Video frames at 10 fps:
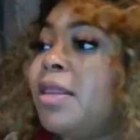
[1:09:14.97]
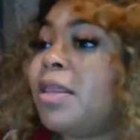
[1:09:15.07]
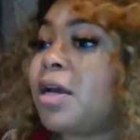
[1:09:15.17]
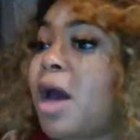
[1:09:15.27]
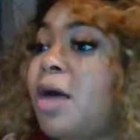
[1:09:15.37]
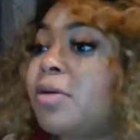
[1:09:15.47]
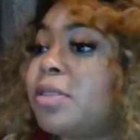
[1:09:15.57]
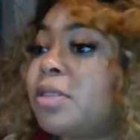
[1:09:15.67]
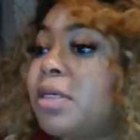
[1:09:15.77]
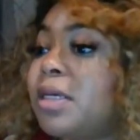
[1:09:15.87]
The
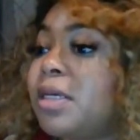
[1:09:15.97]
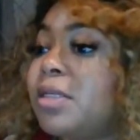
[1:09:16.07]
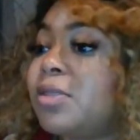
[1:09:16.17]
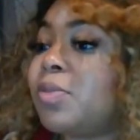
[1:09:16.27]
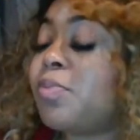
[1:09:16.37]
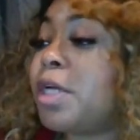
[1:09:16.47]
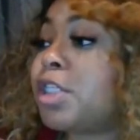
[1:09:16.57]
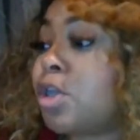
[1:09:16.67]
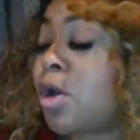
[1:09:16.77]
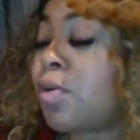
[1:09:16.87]
cost is
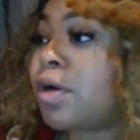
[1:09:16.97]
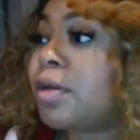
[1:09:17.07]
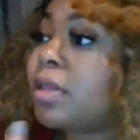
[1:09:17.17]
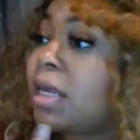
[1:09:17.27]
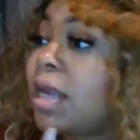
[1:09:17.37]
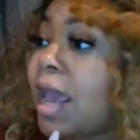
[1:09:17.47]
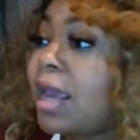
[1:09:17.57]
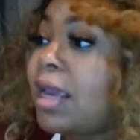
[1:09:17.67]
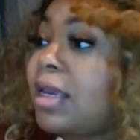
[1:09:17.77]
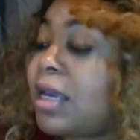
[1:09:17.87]
much lower than
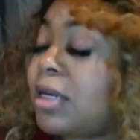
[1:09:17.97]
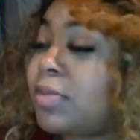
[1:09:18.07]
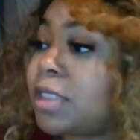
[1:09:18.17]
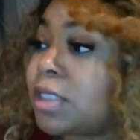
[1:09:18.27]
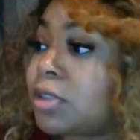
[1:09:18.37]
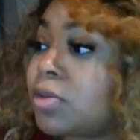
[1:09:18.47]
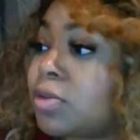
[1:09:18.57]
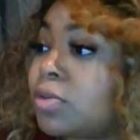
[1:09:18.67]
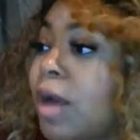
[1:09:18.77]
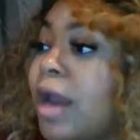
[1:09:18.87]
a Kingdom
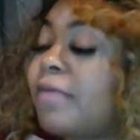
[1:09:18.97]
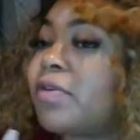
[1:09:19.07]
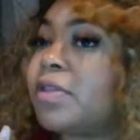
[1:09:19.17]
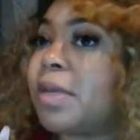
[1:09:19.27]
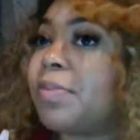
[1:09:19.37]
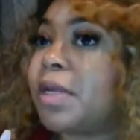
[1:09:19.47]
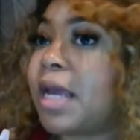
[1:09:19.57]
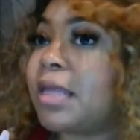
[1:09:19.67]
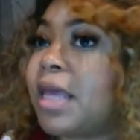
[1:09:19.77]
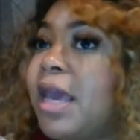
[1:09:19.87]
Essentials, right? For something
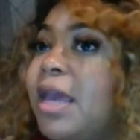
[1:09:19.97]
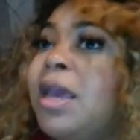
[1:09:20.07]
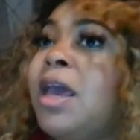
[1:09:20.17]
like that.